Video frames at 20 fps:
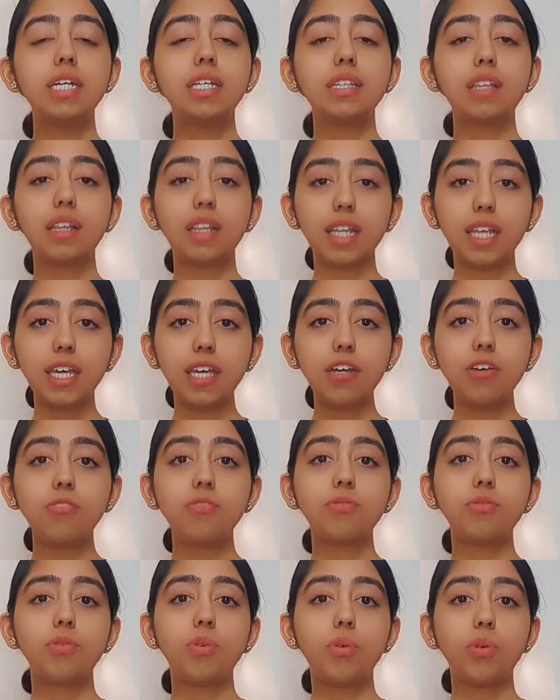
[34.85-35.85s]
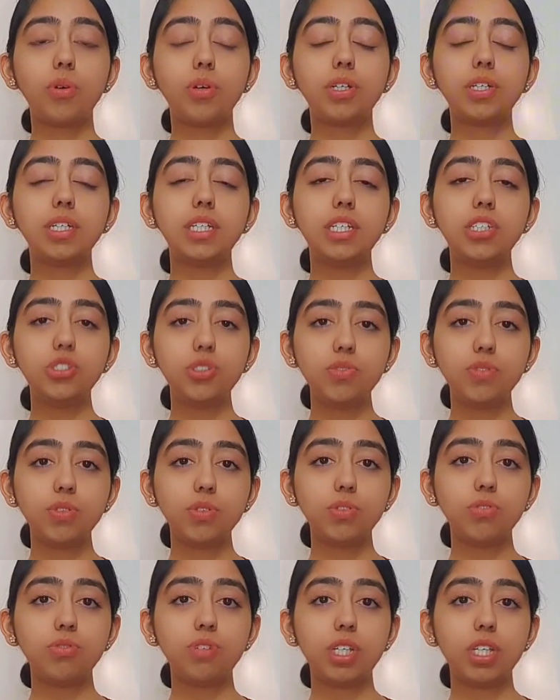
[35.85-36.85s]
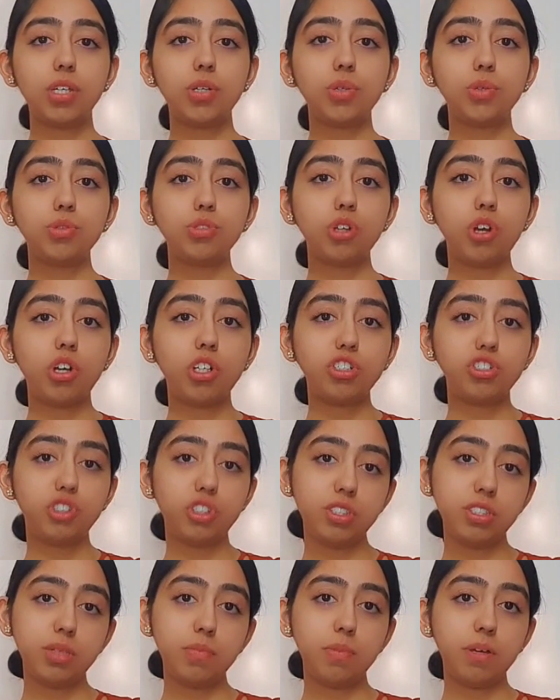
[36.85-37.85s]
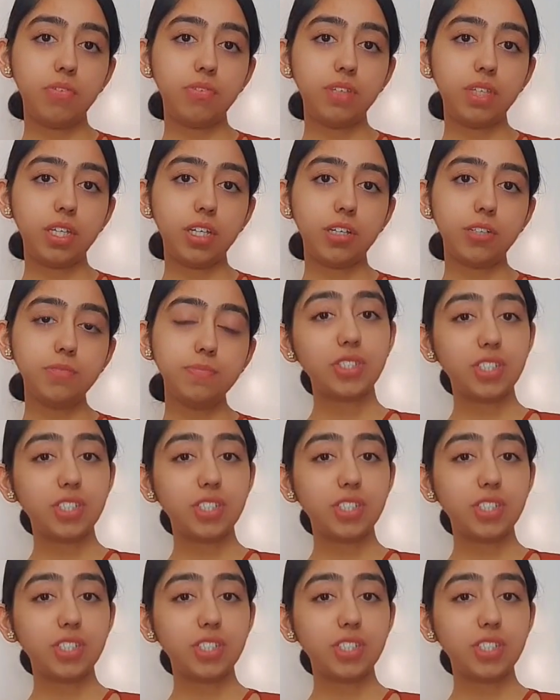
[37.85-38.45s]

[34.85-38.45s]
The link for each of those videos are just above here.